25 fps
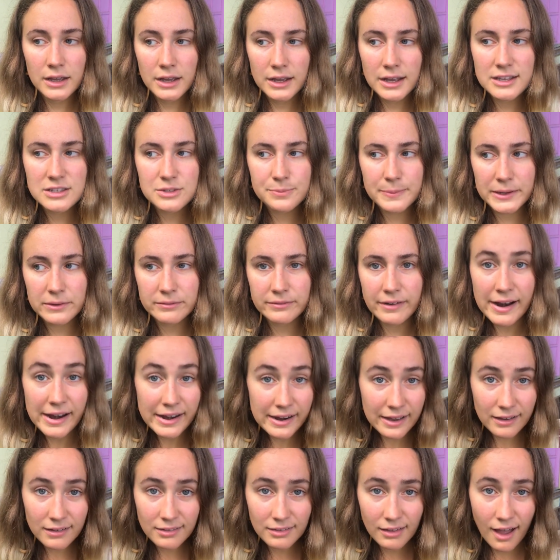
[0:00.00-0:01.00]
It's been
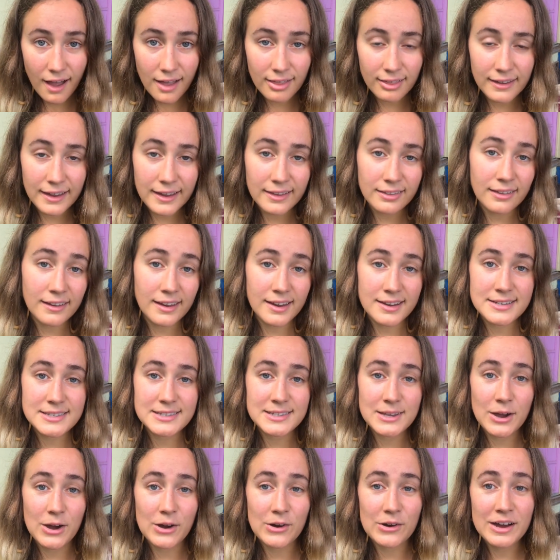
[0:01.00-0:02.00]
raining a lot lately,
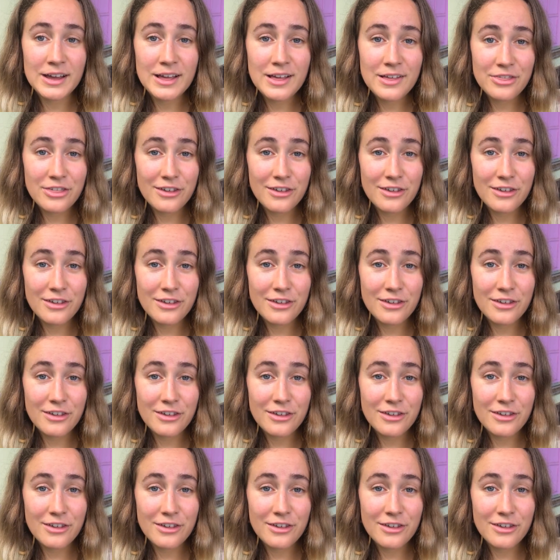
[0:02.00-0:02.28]
so